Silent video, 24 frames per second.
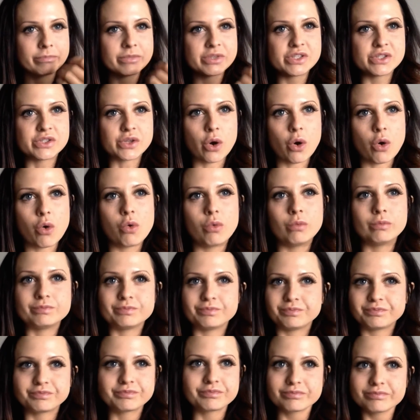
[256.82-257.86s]
So
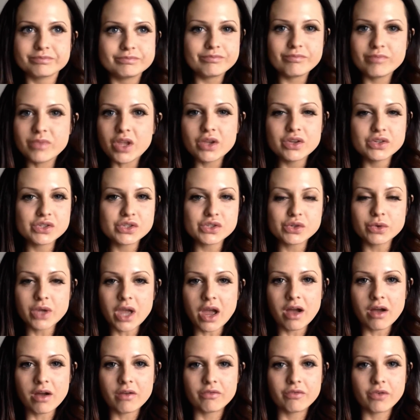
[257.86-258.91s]

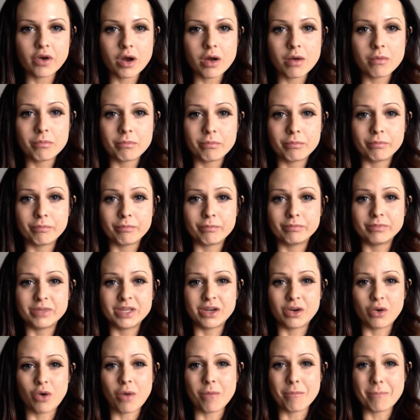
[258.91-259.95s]
yeah, from,
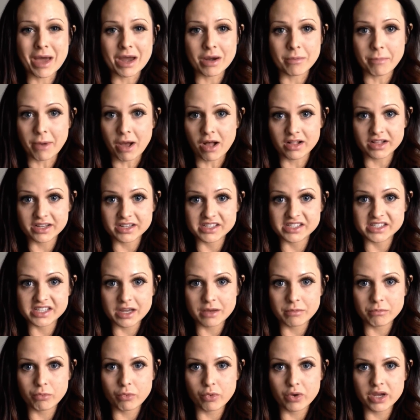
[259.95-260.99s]
a metabolic
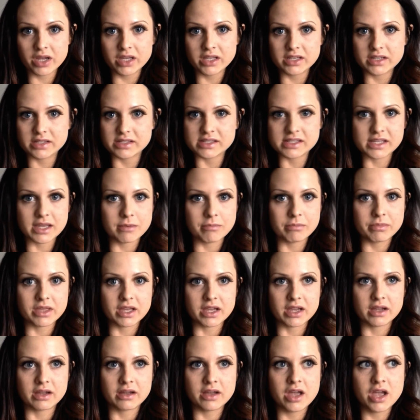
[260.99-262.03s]
standpoint, same
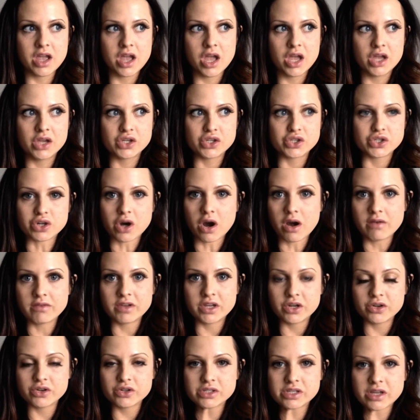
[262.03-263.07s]
thing.
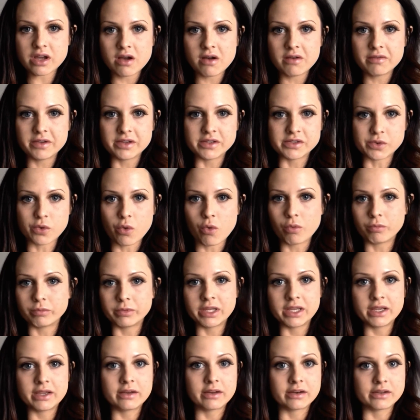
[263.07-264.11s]
Starving yourself is
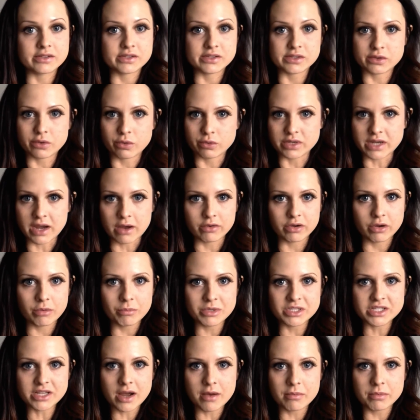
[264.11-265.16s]
only going to slow down your
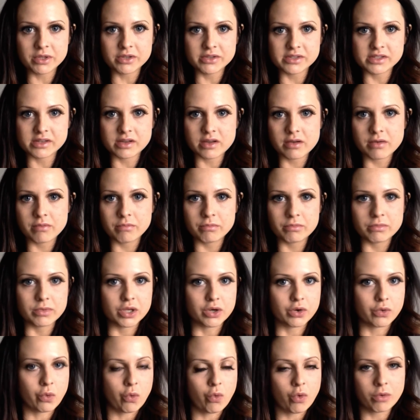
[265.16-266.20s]
metabolism,
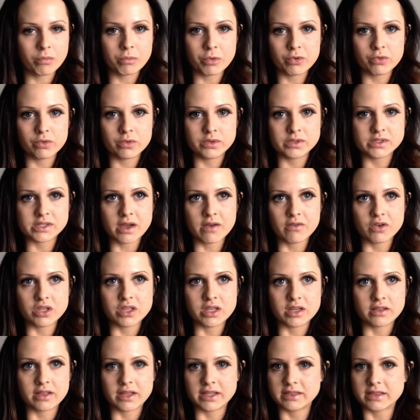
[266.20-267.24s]
hormones,
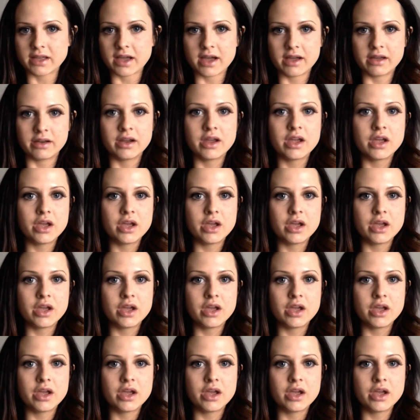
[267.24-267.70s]
everything like that,